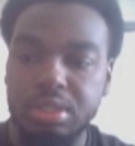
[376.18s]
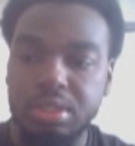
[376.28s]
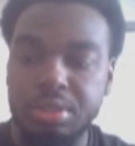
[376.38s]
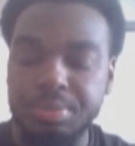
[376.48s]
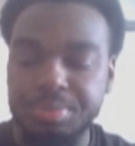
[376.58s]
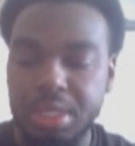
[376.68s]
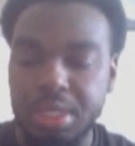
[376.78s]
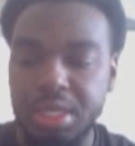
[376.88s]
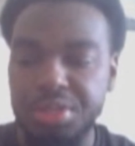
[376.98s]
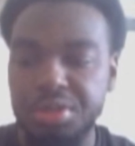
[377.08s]

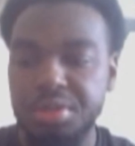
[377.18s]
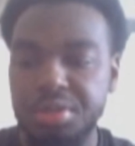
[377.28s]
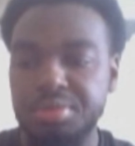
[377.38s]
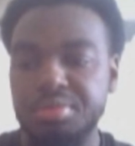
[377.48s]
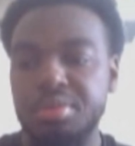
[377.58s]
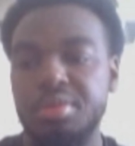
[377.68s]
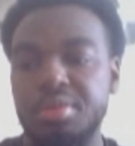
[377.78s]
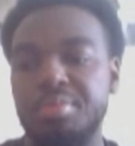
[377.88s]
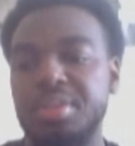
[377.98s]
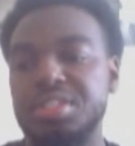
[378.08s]
Another
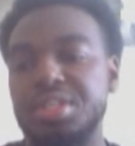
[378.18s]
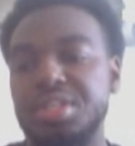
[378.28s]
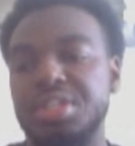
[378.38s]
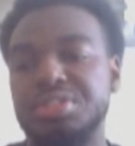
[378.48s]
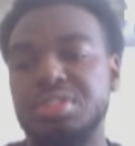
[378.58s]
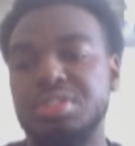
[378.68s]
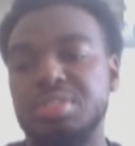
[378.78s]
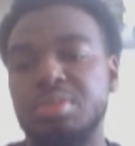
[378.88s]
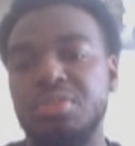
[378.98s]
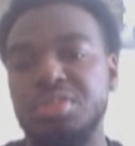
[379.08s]
major character in this
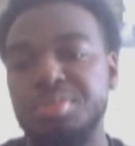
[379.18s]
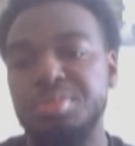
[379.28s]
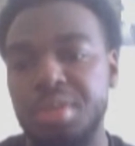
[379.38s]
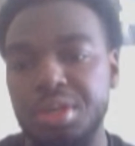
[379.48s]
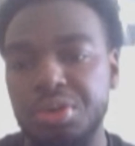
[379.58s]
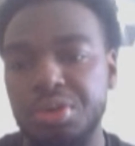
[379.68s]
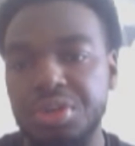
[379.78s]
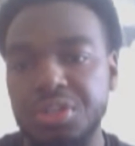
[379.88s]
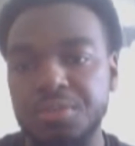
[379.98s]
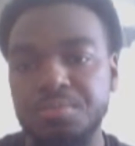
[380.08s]
movie was Berry
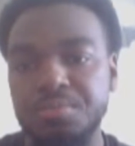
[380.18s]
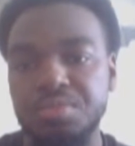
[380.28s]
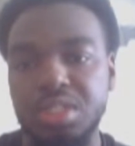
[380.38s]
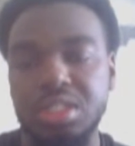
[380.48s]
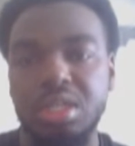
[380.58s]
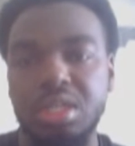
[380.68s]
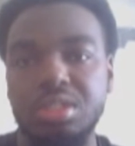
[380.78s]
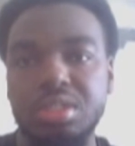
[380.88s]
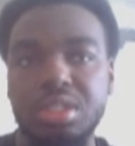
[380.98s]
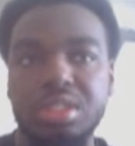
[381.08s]
Gordy,
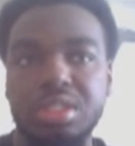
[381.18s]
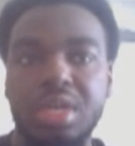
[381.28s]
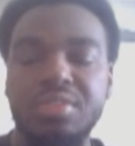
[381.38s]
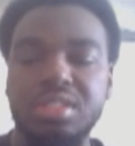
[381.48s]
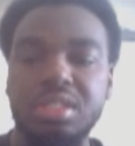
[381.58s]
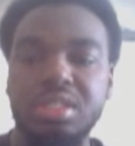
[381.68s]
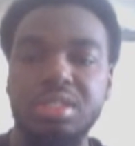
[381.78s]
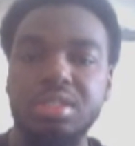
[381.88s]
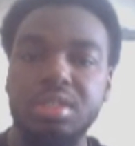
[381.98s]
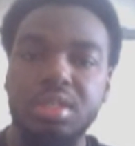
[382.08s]
because
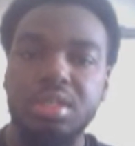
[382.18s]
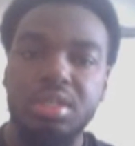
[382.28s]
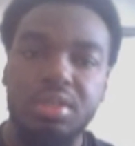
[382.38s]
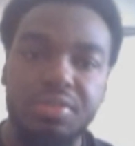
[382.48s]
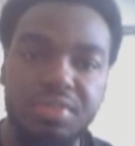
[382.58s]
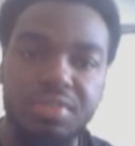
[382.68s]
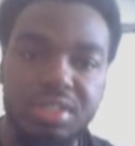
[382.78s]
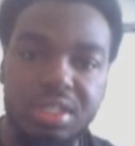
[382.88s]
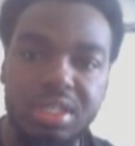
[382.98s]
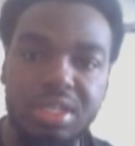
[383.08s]
obviously if there's
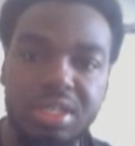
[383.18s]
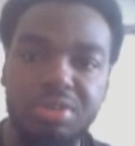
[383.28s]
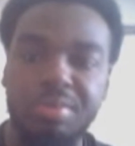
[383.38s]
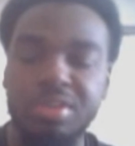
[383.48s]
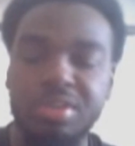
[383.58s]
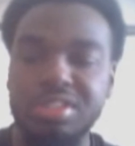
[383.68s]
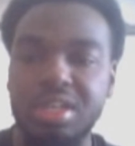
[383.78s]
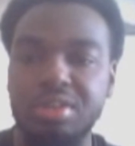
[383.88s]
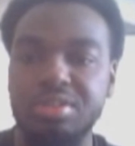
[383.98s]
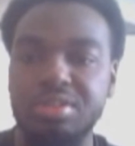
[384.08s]
anything to do with
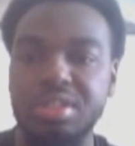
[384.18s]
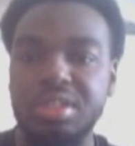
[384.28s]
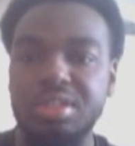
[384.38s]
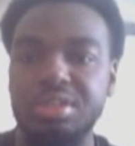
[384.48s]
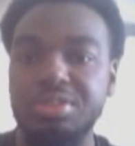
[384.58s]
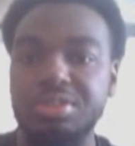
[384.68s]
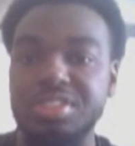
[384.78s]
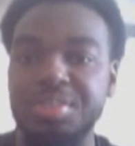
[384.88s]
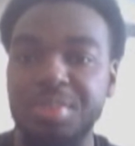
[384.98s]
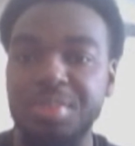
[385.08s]
Motown, then you'll
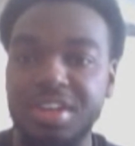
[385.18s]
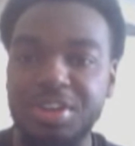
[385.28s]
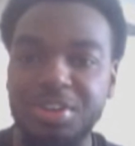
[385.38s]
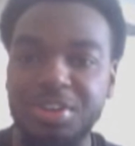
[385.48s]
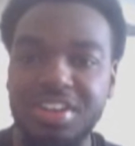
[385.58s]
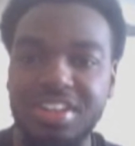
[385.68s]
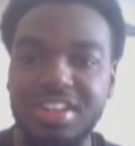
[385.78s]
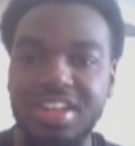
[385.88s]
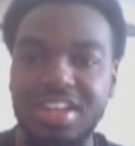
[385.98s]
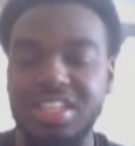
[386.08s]
see Berry Gordy,
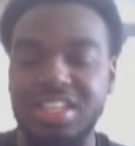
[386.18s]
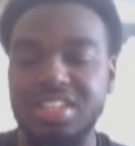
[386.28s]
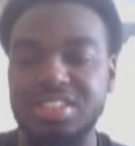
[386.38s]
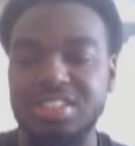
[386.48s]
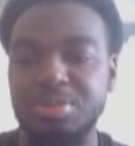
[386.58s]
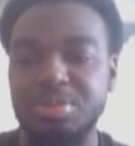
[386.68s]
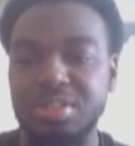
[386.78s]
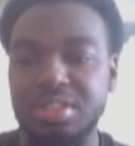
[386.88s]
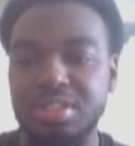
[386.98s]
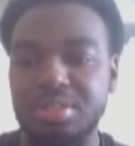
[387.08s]
and he has a lot to do
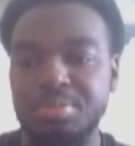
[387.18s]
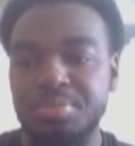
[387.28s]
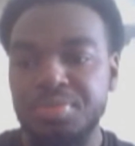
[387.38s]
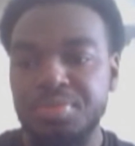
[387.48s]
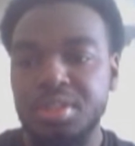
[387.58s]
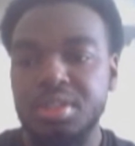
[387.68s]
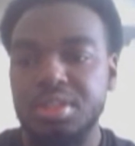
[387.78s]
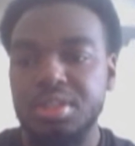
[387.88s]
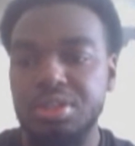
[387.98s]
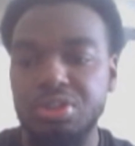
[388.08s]
with the
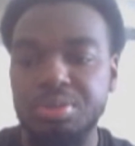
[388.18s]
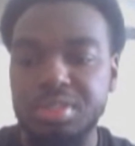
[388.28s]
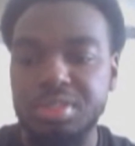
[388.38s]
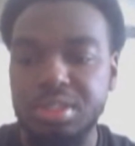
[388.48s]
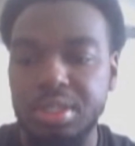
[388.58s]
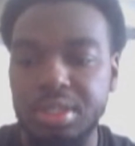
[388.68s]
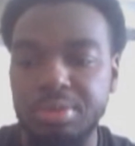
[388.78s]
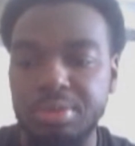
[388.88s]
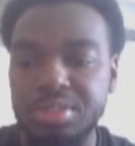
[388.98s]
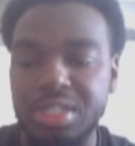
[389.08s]
groups, and they
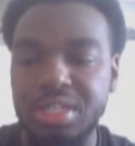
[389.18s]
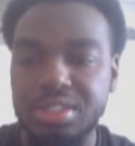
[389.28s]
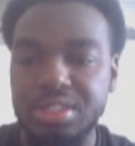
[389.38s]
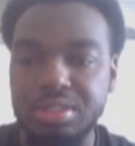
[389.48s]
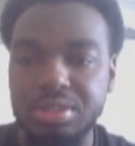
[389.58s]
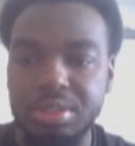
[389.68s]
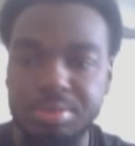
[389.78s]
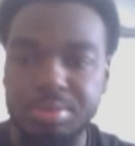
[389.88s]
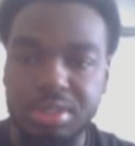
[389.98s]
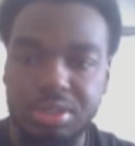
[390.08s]
were signed to
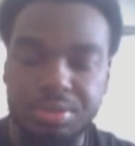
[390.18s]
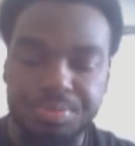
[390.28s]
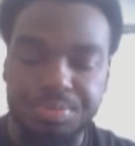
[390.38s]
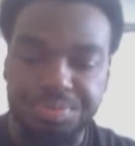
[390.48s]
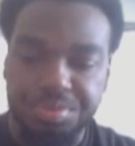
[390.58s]
him, so